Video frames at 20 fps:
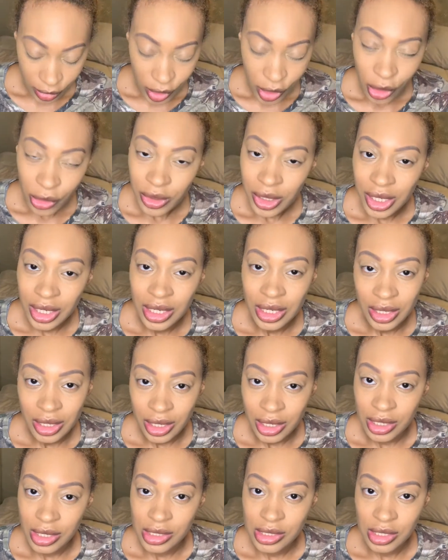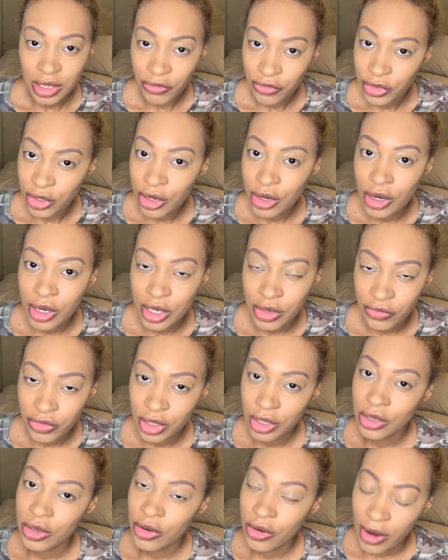know that he does. If you're
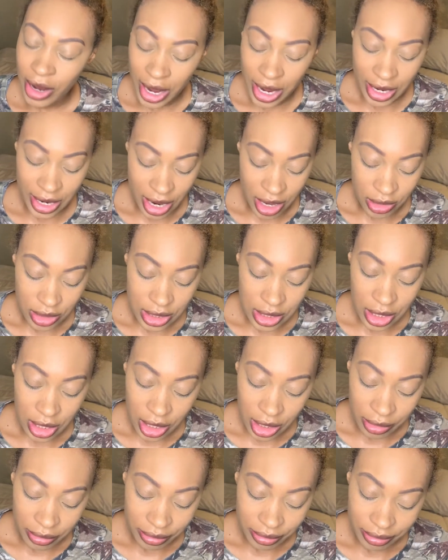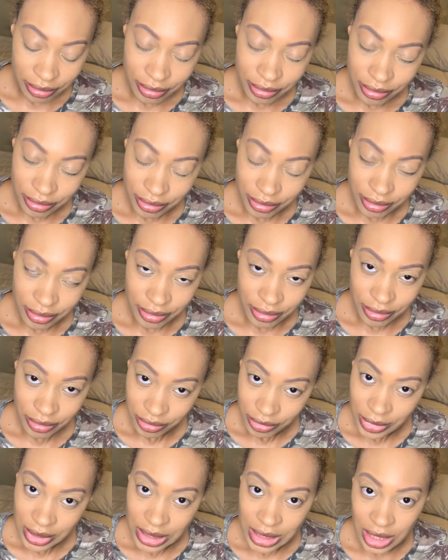crying out to him,
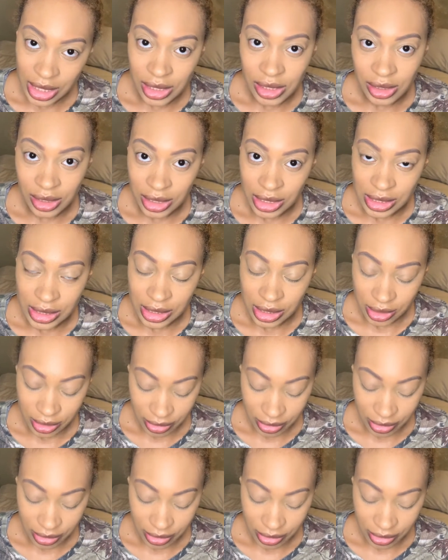he's gonna listen.